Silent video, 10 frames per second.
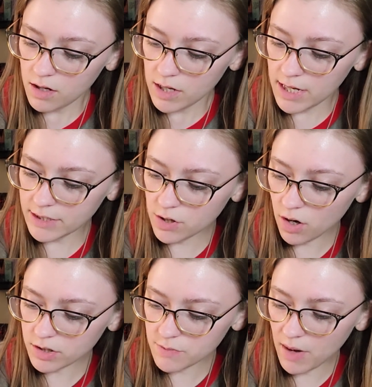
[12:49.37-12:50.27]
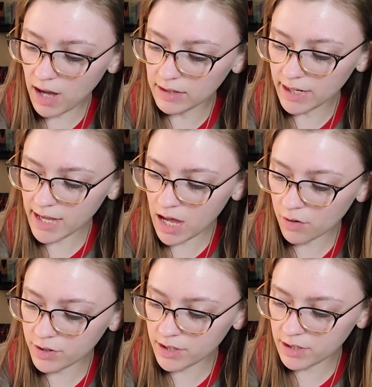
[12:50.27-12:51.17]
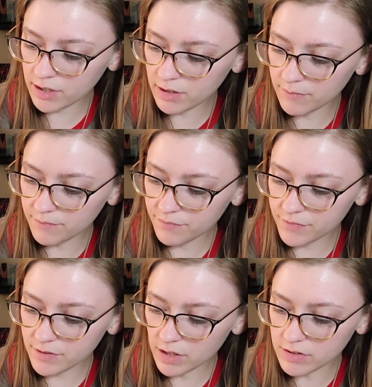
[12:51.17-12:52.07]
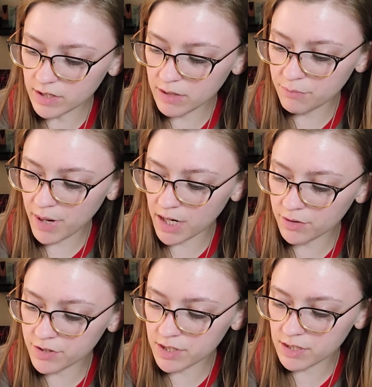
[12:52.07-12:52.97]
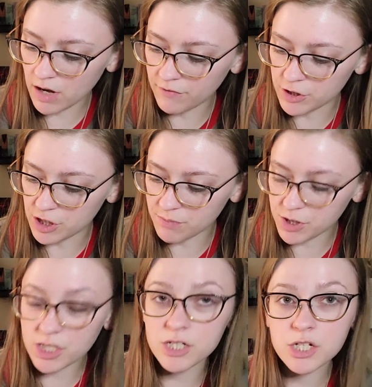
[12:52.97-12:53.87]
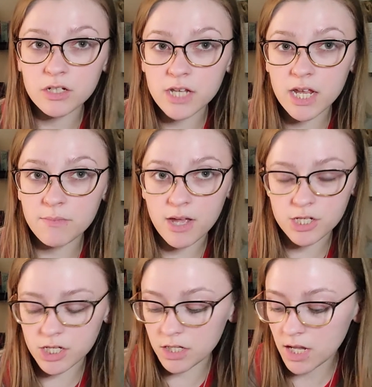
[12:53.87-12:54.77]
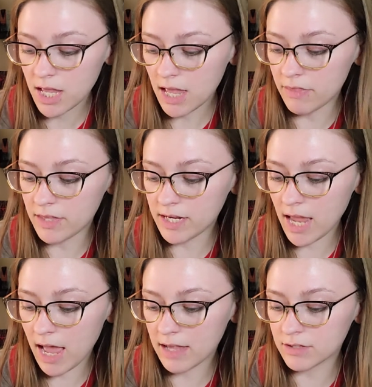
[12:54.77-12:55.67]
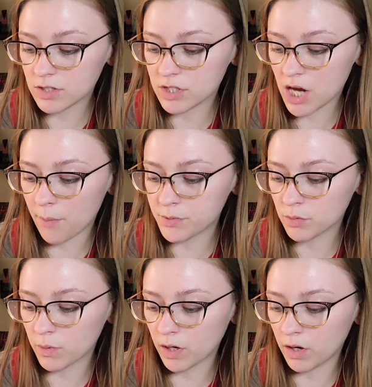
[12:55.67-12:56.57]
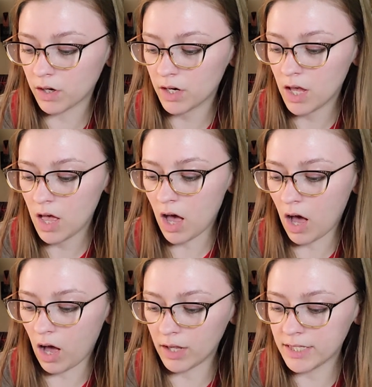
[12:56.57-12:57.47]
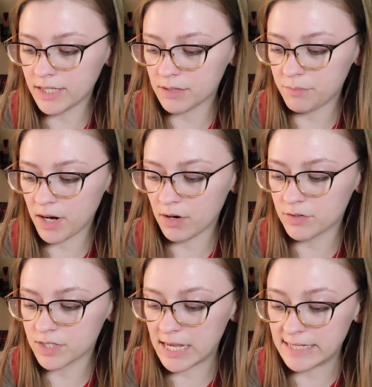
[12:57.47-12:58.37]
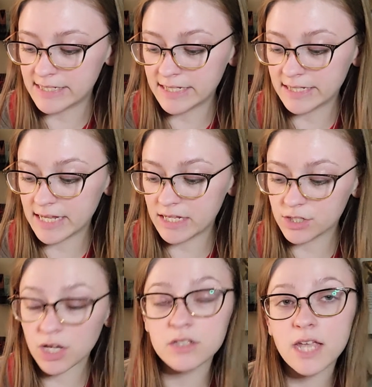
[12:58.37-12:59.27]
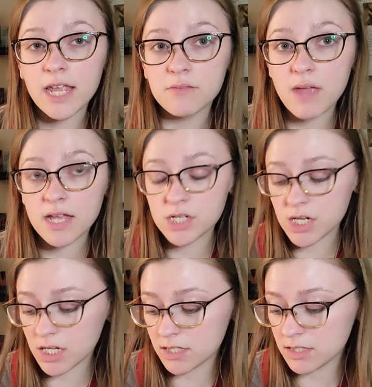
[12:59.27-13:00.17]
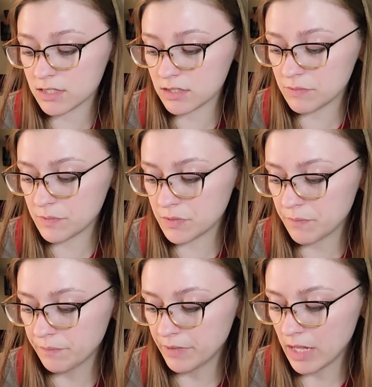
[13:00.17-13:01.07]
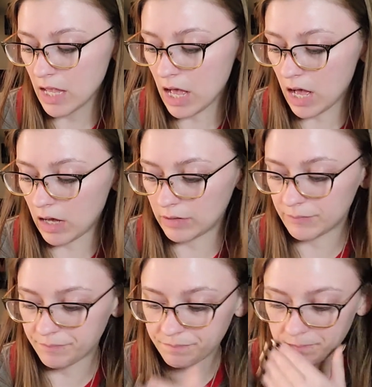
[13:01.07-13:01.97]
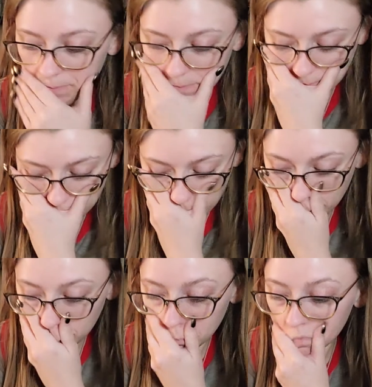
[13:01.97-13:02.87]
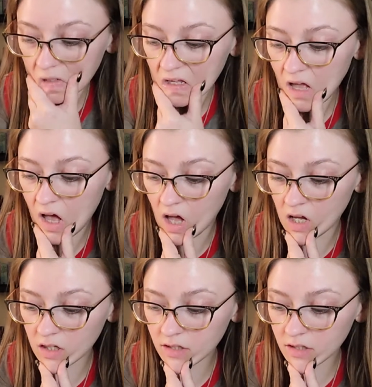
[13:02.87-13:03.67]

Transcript: He talks about, I like how he does a comparison of Egyptian and Chaldean magic, and then he has a chapter where uh, he compares Indian and Chaldean magic systems, um, uh,